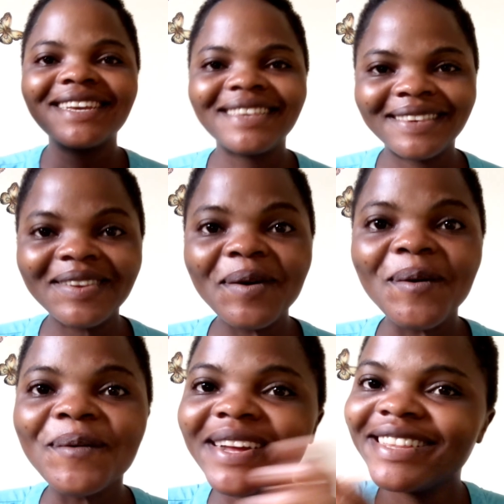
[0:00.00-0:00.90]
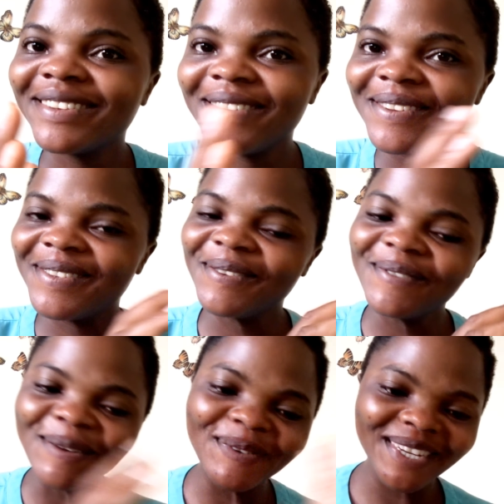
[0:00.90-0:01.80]
So what is
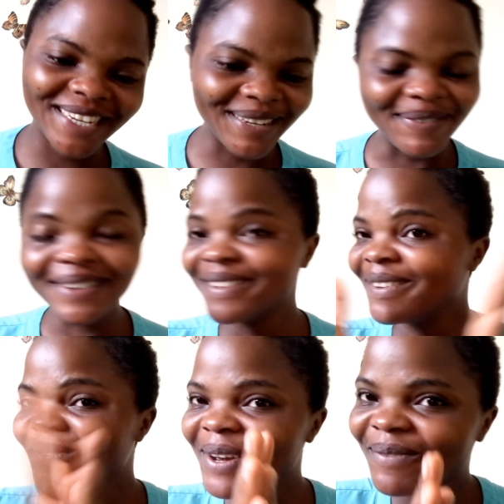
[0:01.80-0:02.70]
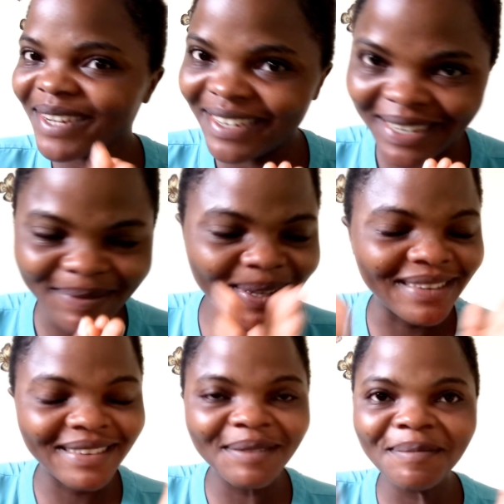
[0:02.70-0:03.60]
YouTube membership? YouTube membership
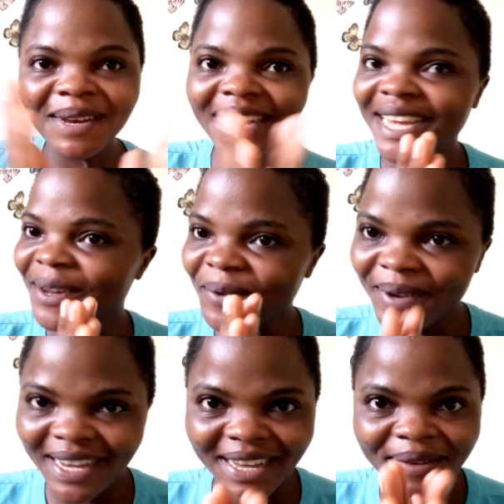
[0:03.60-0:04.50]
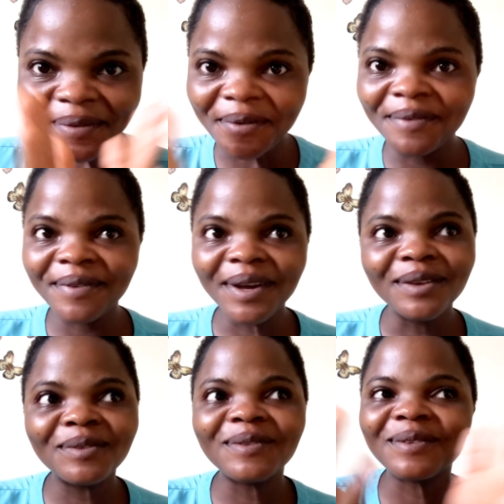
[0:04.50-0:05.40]
is simply a way for
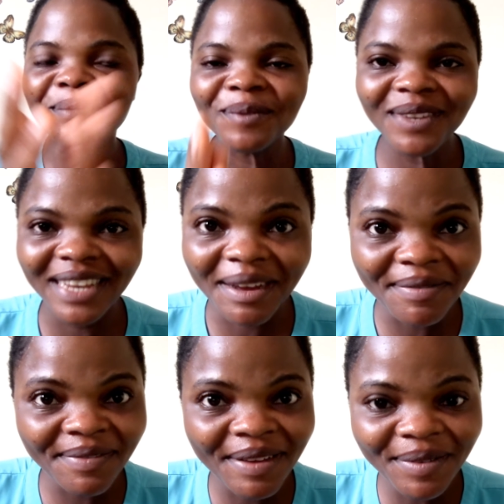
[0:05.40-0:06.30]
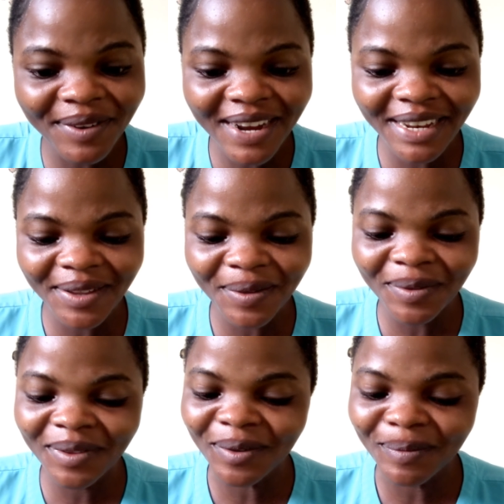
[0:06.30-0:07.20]
fans to support their favorite
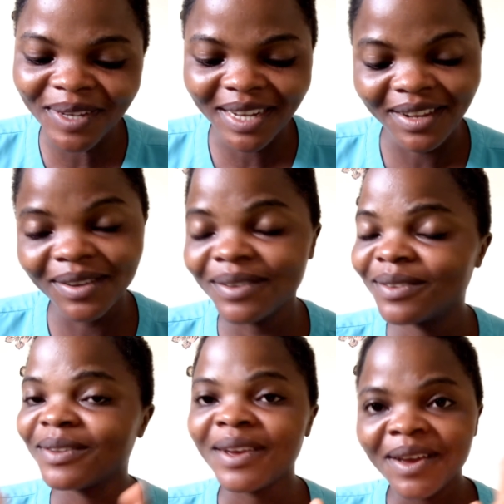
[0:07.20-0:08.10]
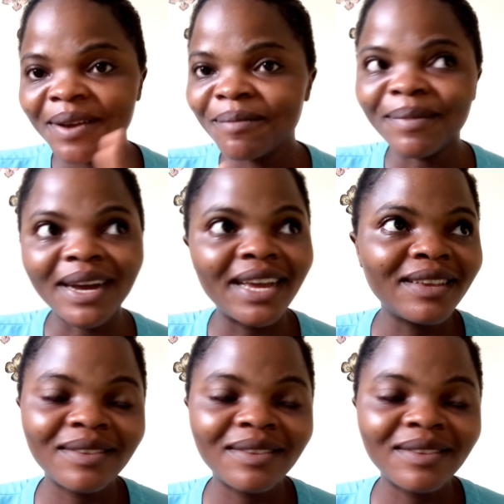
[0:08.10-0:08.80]
YouTube channels by